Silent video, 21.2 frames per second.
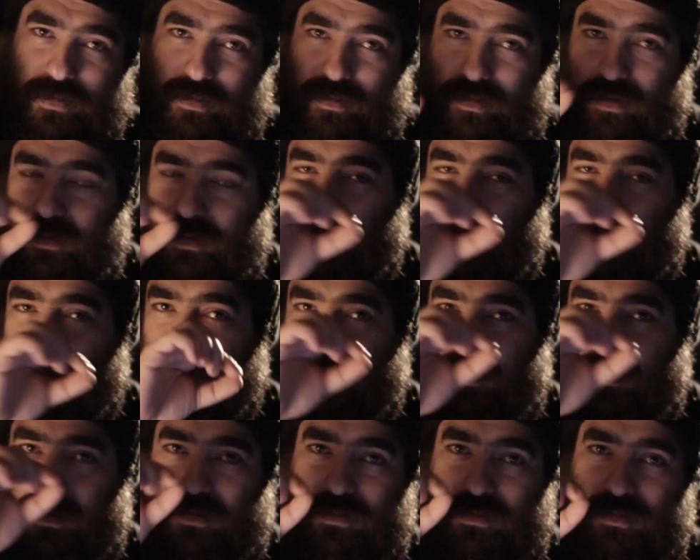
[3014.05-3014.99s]
So
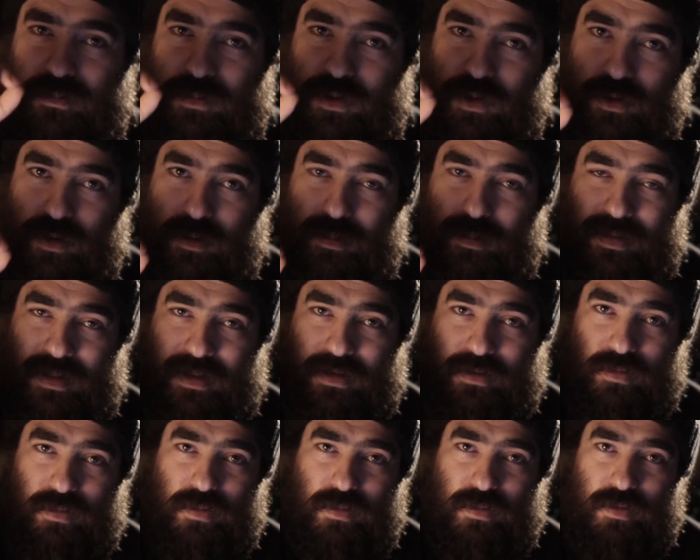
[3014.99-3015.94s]
starting from Europe and
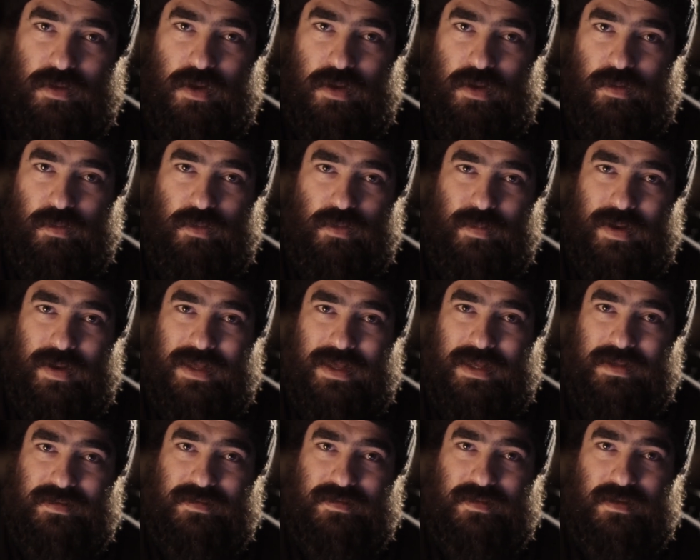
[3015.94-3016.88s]
then going all the way
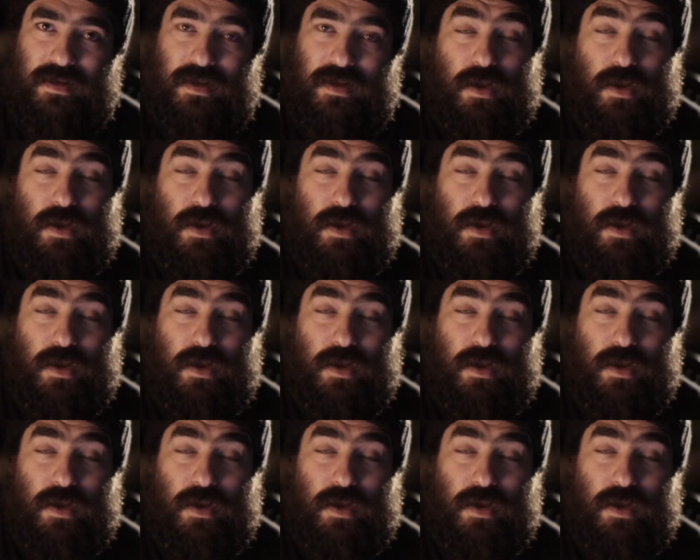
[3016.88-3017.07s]
east,